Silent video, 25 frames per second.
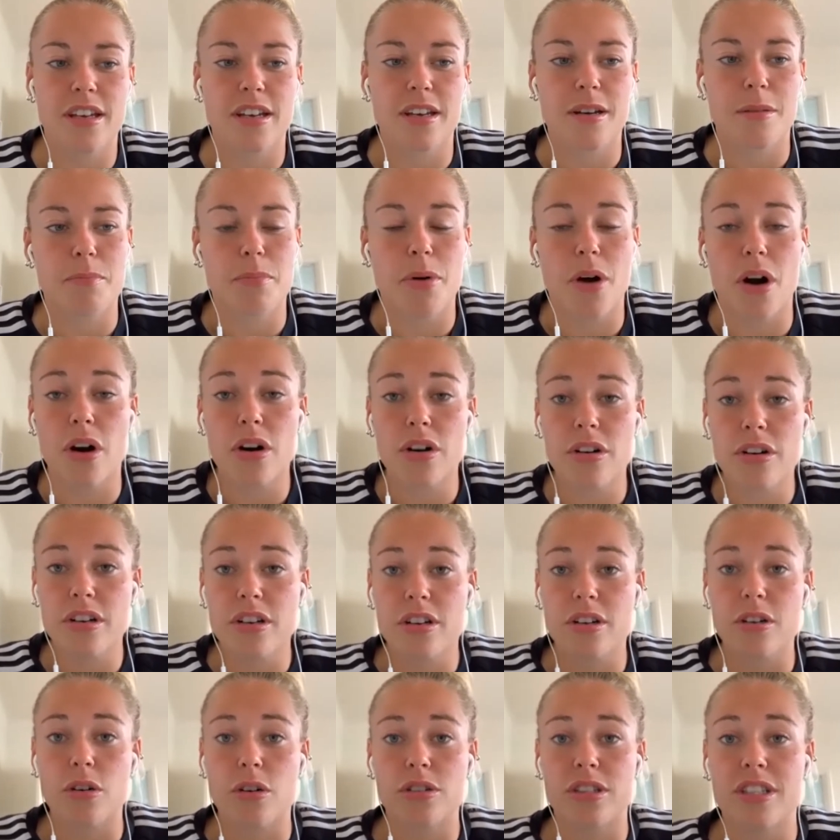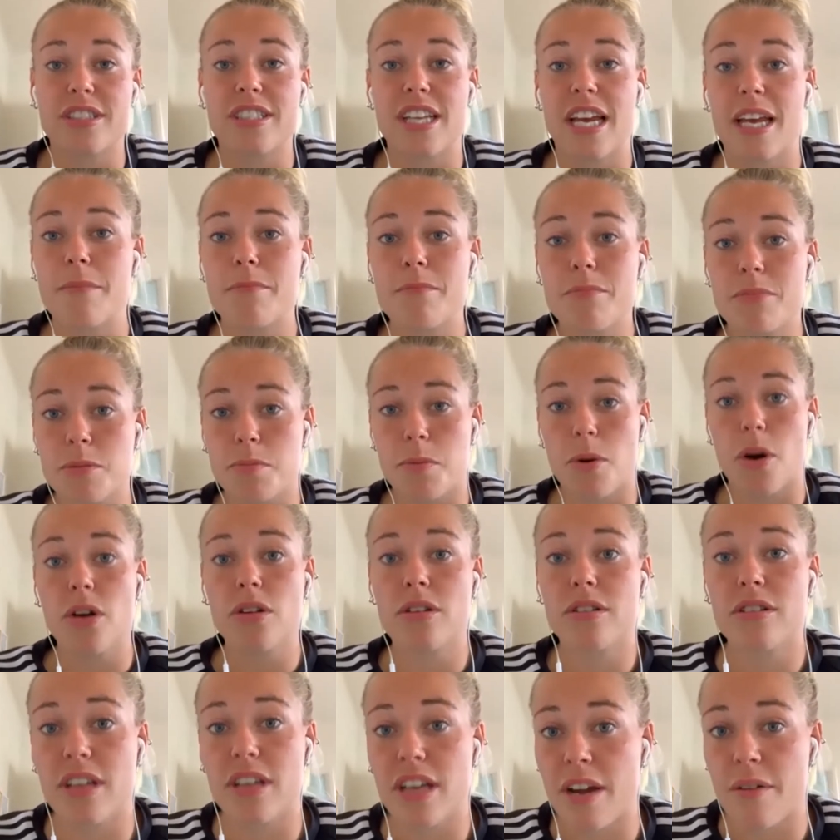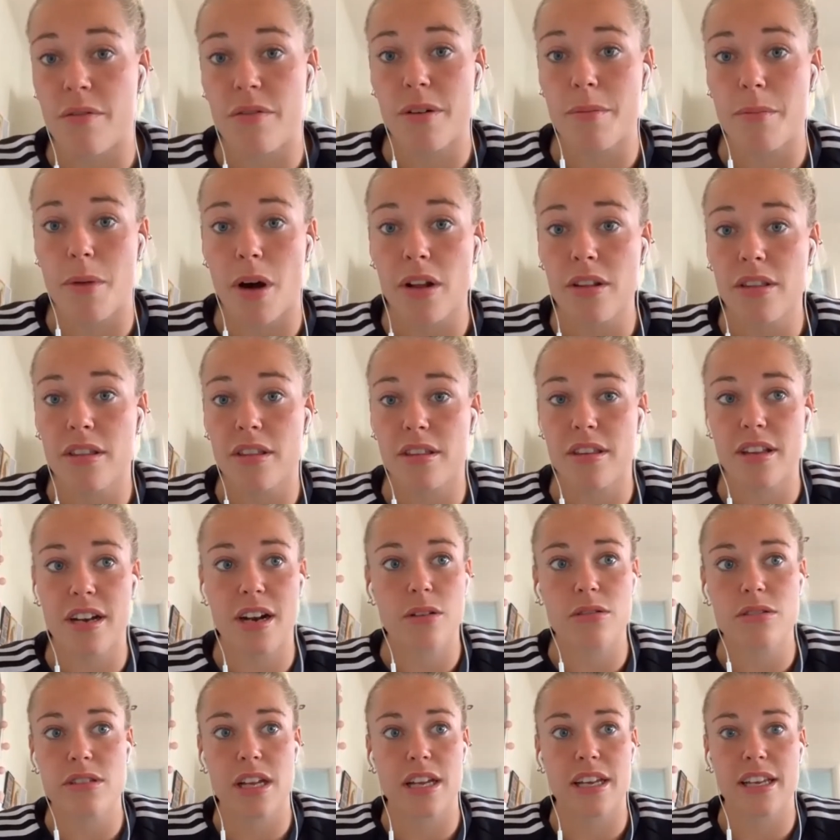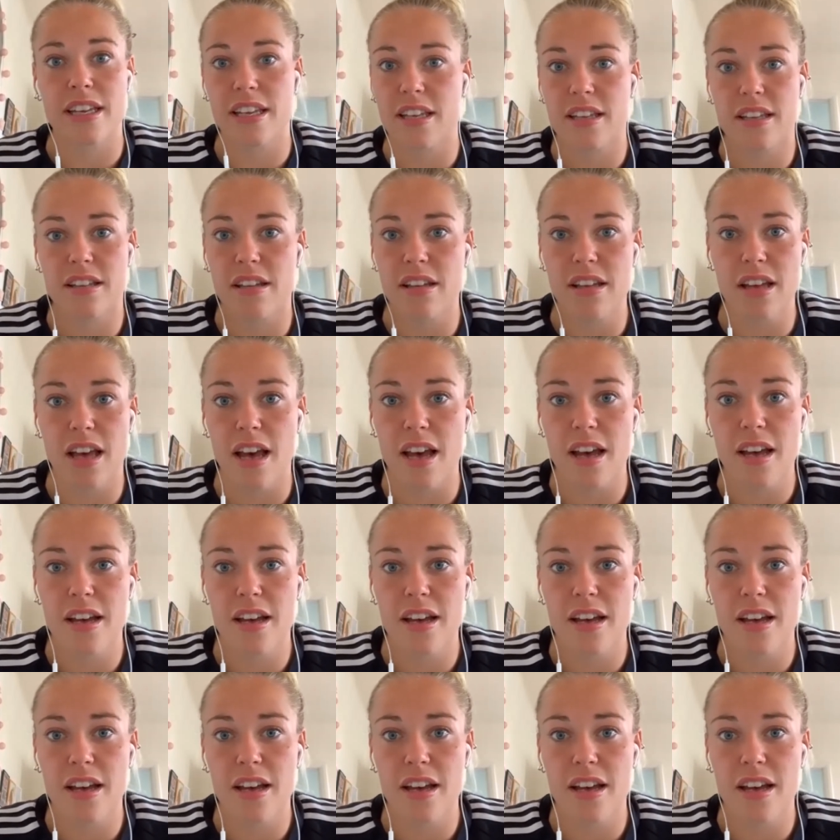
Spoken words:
park on the same spot every month? And I was like, yeah.